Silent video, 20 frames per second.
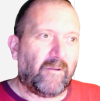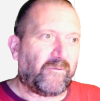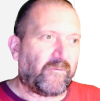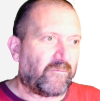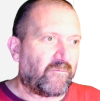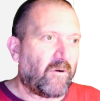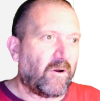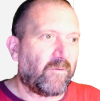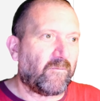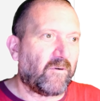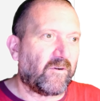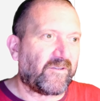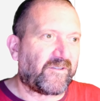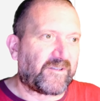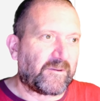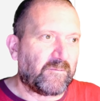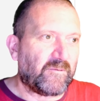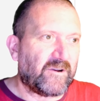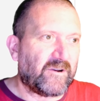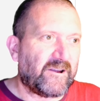To run one
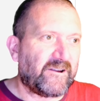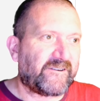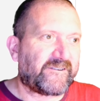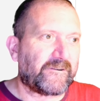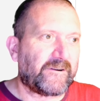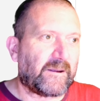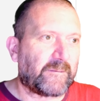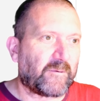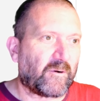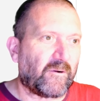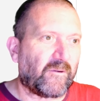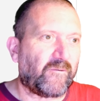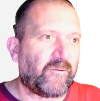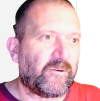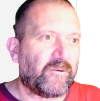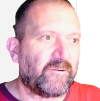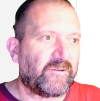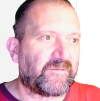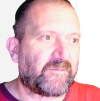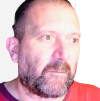simulation, I'm going
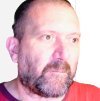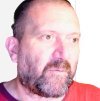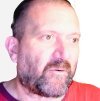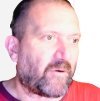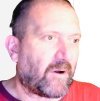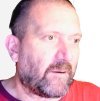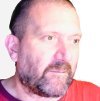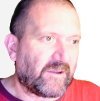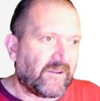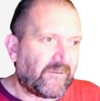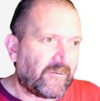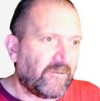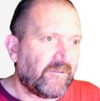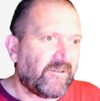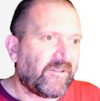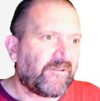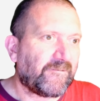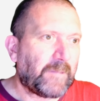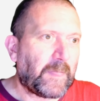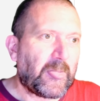to use the
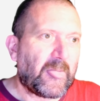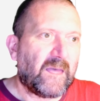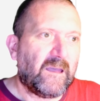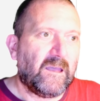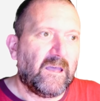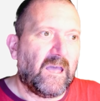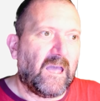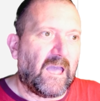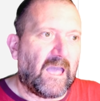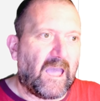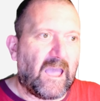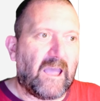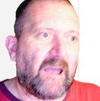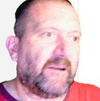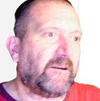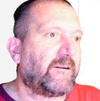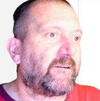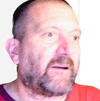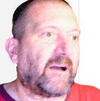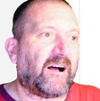parameters.
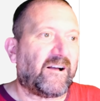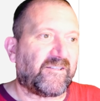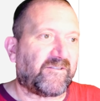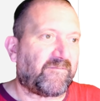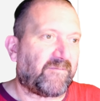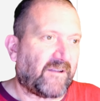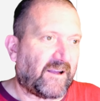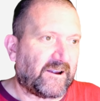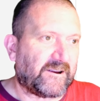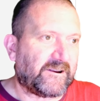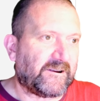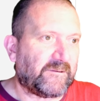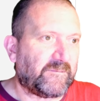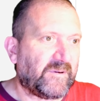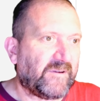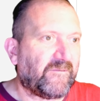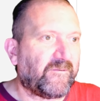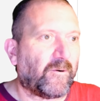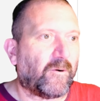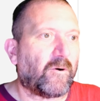And as I did
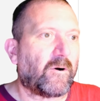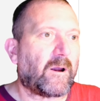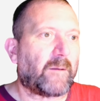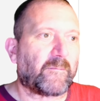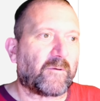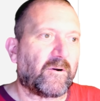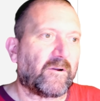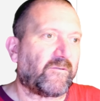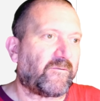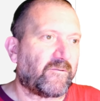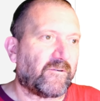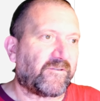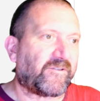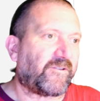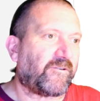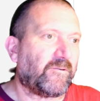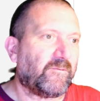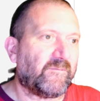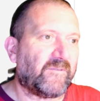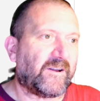before, I'm going to
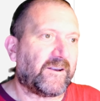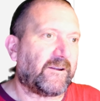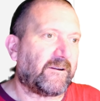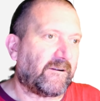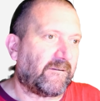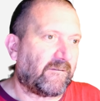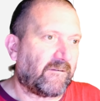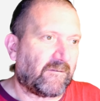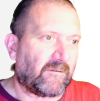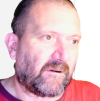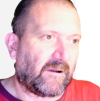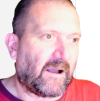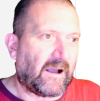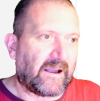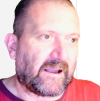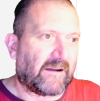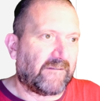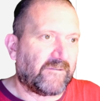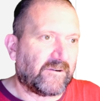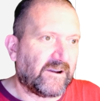assume that
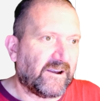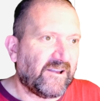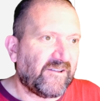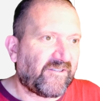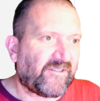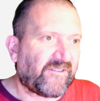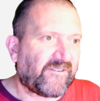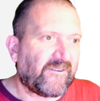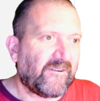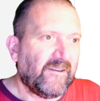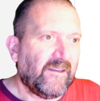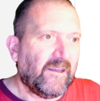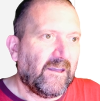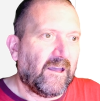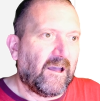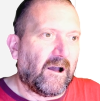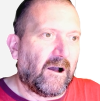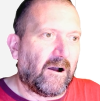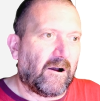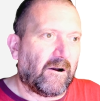I have a list.
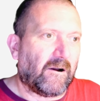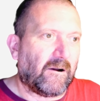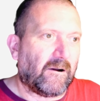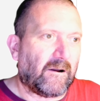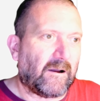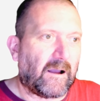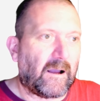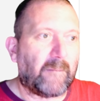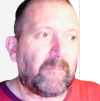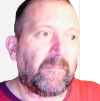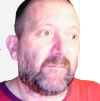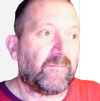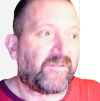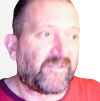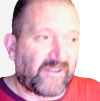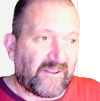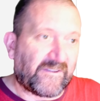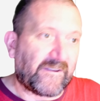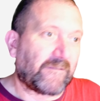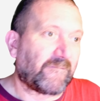I'm
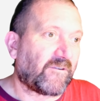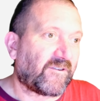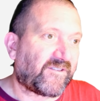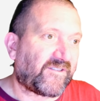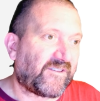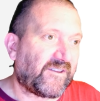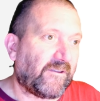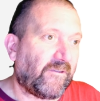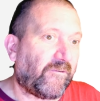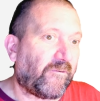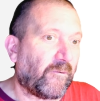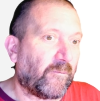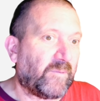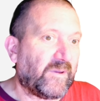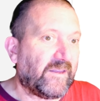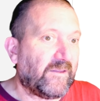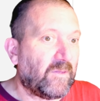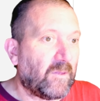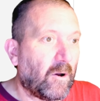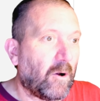setting the seed to
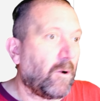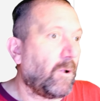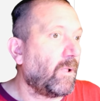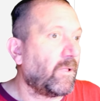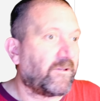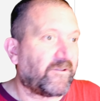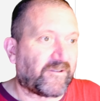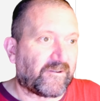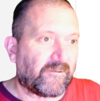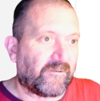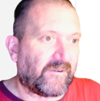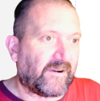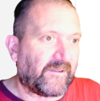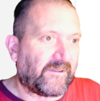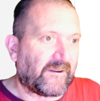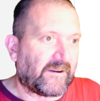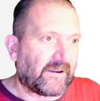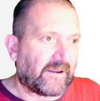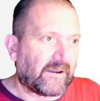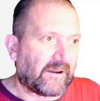be null so
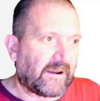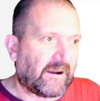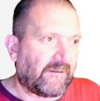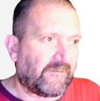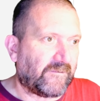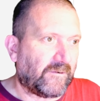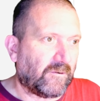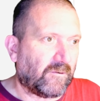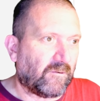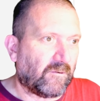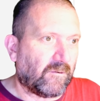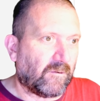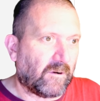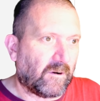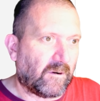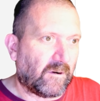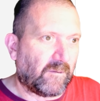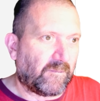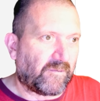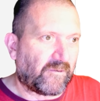that I have
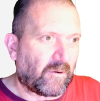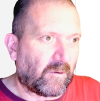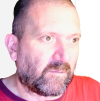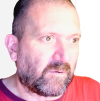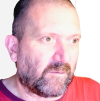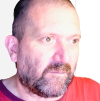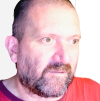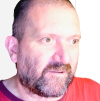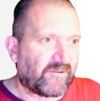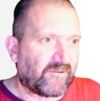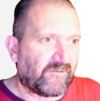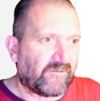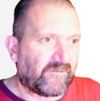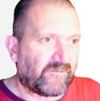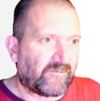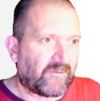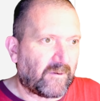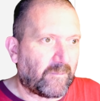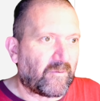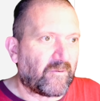no problems of
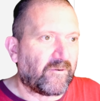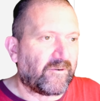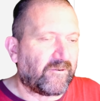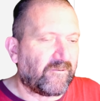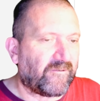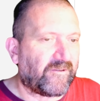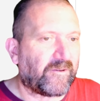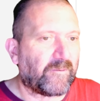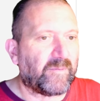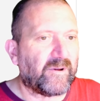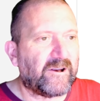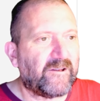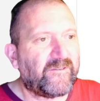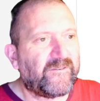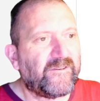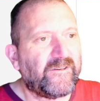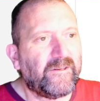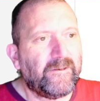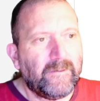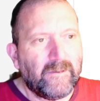
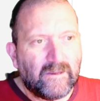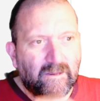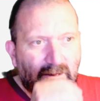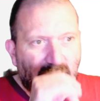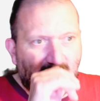reproducibility.